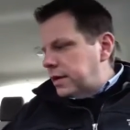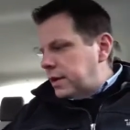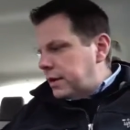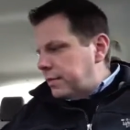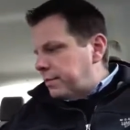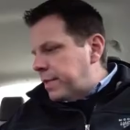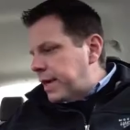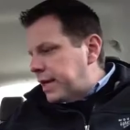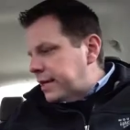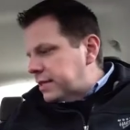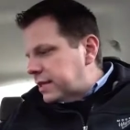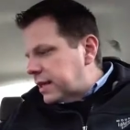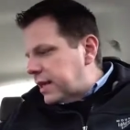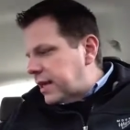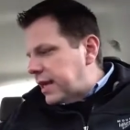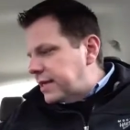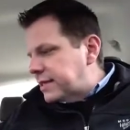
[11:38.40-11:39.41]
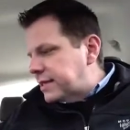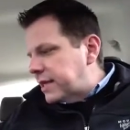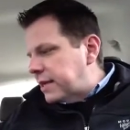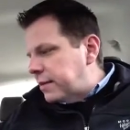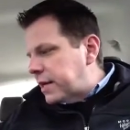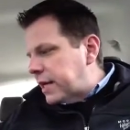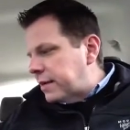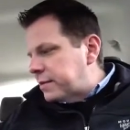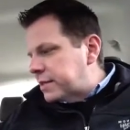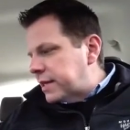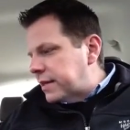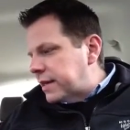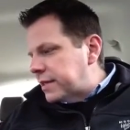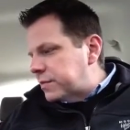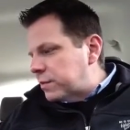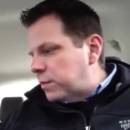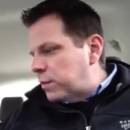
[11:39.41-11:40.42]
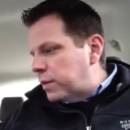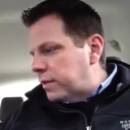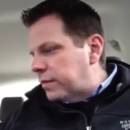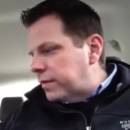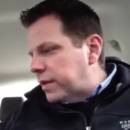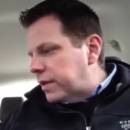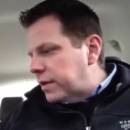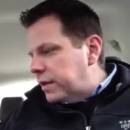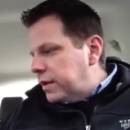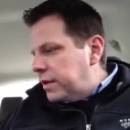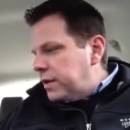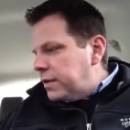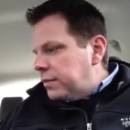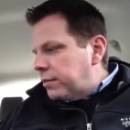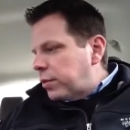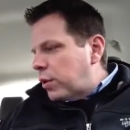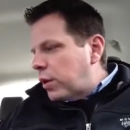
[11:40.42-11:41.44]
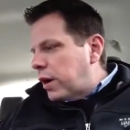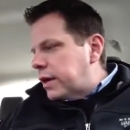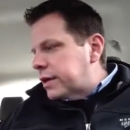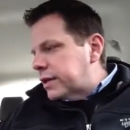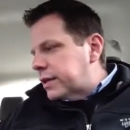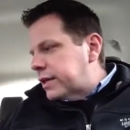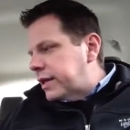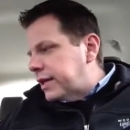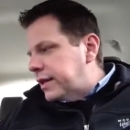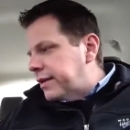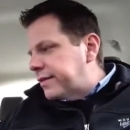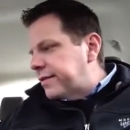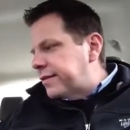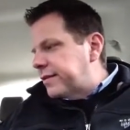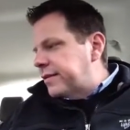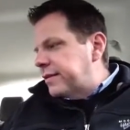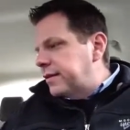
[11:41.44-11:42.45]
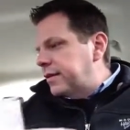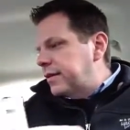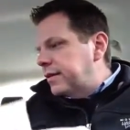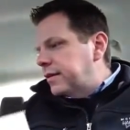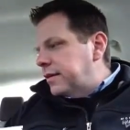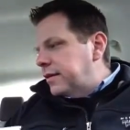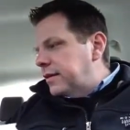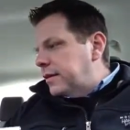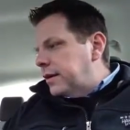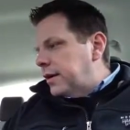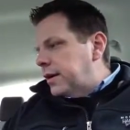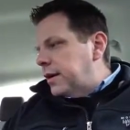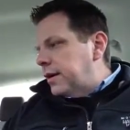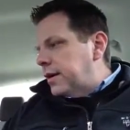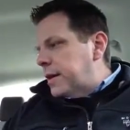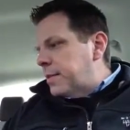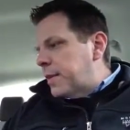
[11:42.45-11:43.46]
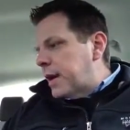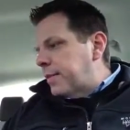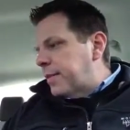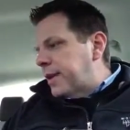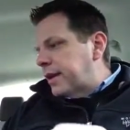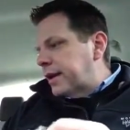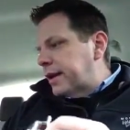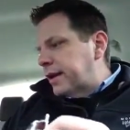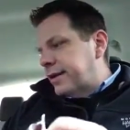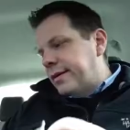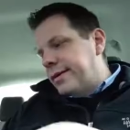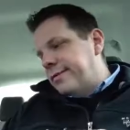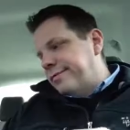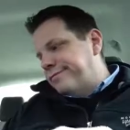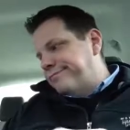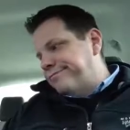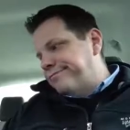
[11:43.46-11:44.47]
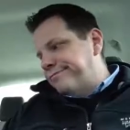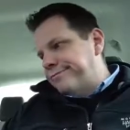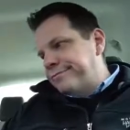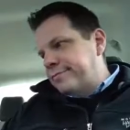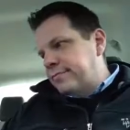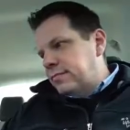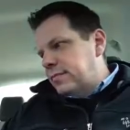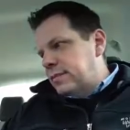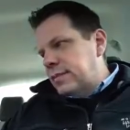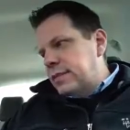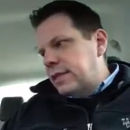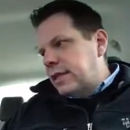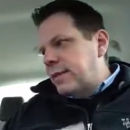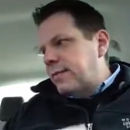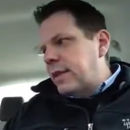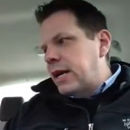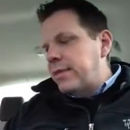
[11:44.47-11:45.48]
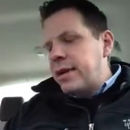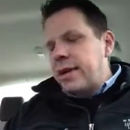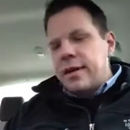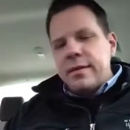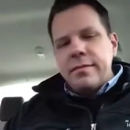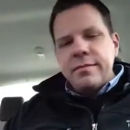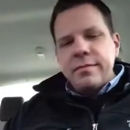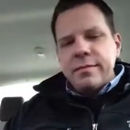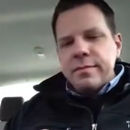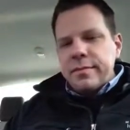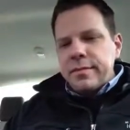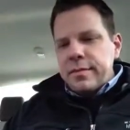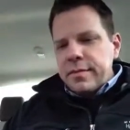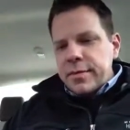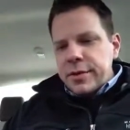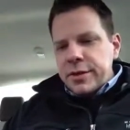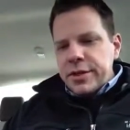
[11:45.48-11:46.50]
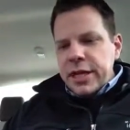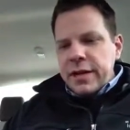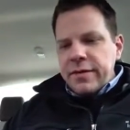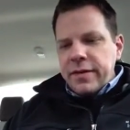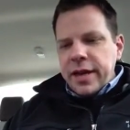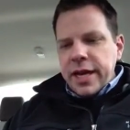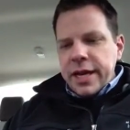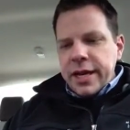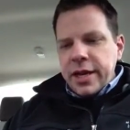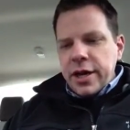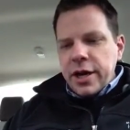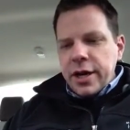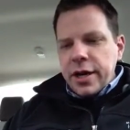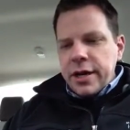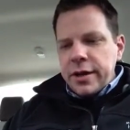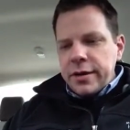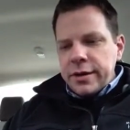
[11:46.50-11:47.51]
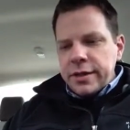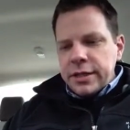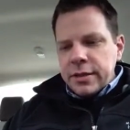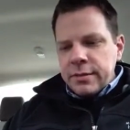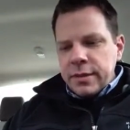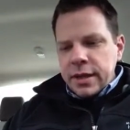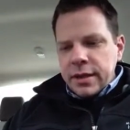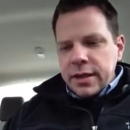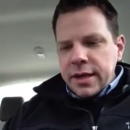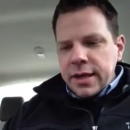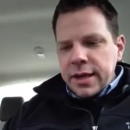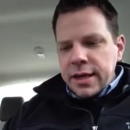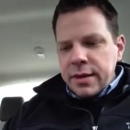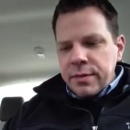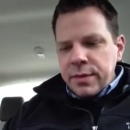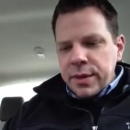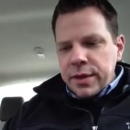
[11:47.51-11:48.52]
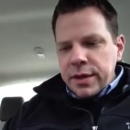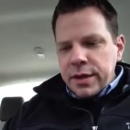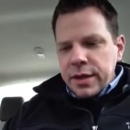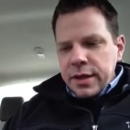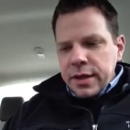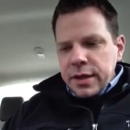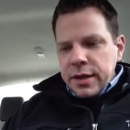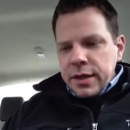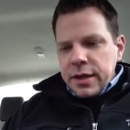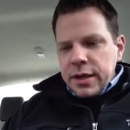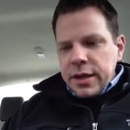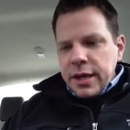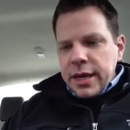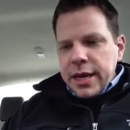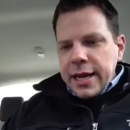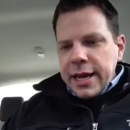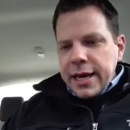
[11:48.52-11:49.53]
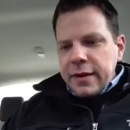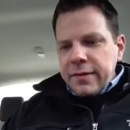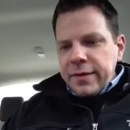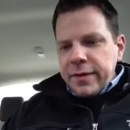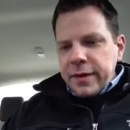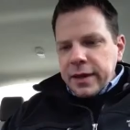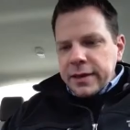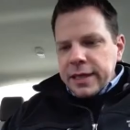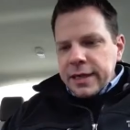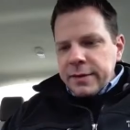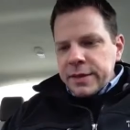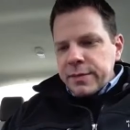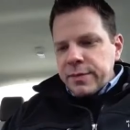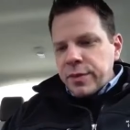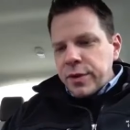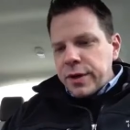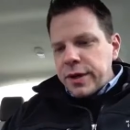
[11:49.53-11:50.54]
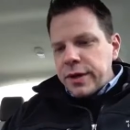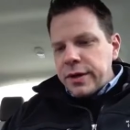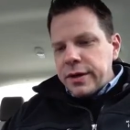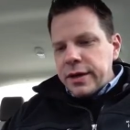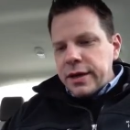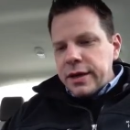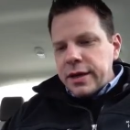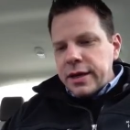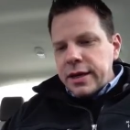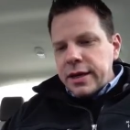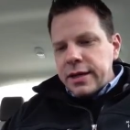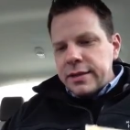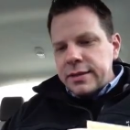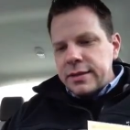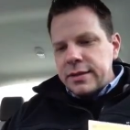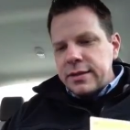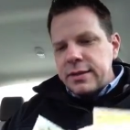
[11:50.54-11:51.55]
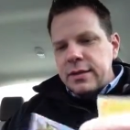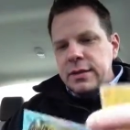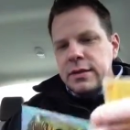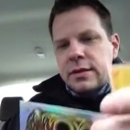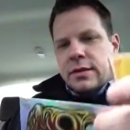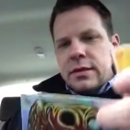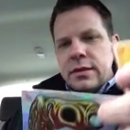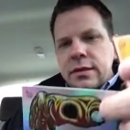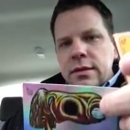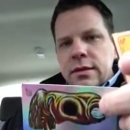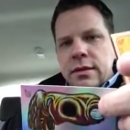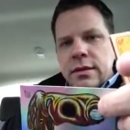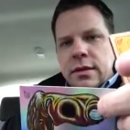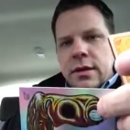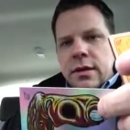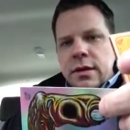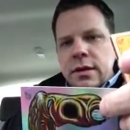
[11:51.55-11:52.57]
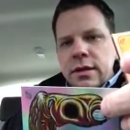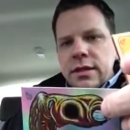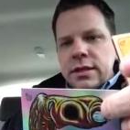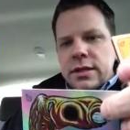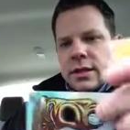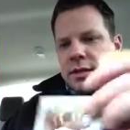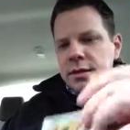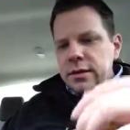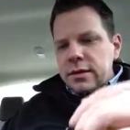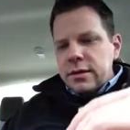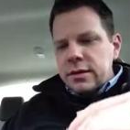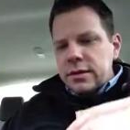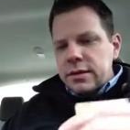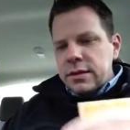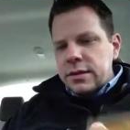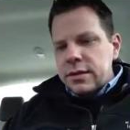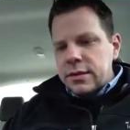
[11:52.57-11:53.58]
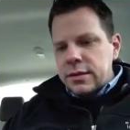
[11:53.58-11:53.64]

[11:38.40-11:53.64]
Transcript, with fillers: at best a case hit, but I would say that's one of the product hits. Uh, they might be like a, they may be a JFK cut or something like that, but you gotta feel like that was a pretty good hit, guys. Ugly stickers.